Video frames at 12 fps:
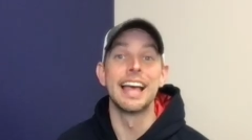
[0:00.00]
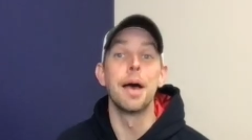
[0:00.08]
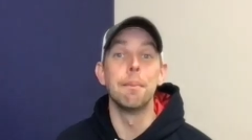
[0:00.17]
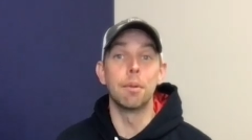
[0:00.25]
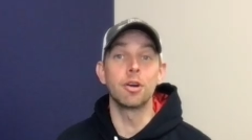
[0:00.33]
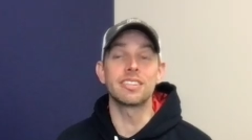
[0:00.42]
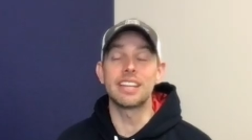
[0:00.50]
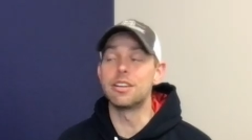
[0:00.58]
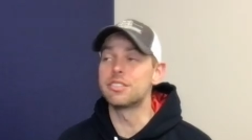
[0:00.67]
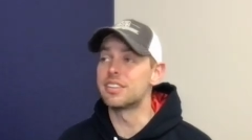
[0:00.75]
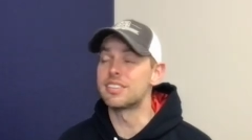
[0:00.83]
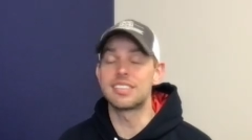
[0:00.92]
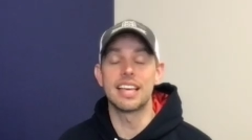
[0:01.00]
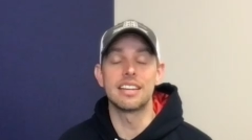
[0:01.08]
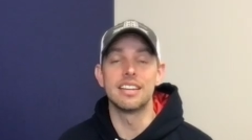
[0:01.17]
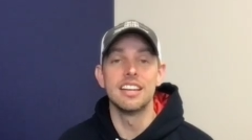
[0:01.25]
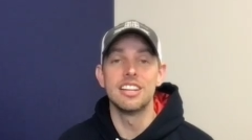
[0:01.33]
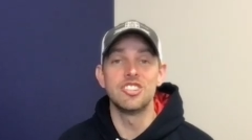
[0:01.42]
Mark tells us
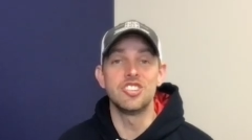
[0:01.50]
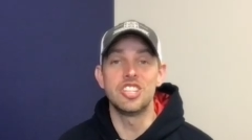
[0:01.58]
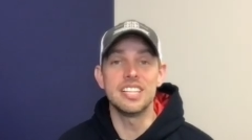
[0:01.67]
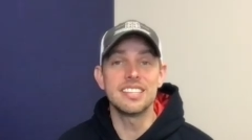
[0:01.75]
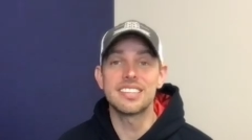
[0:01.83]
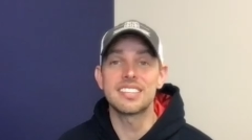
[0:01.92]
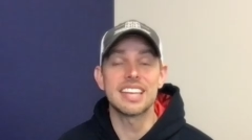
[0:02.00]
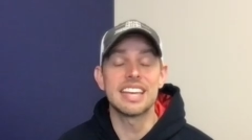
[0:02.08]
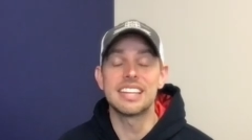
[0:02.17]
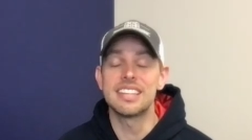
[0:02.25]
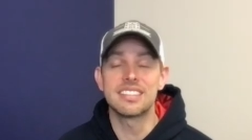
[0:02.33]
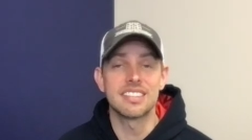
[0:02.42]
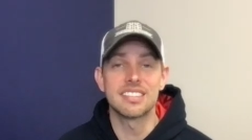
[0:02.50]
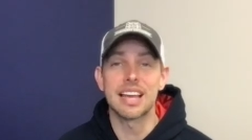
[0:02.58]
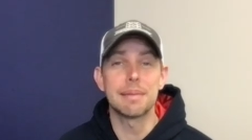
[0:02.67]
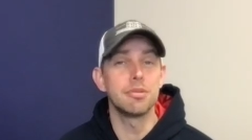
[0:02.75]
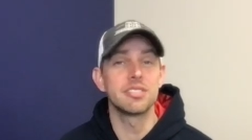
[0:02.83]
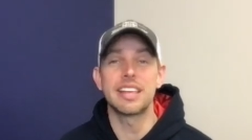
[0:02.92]
that Jesus and his disciples,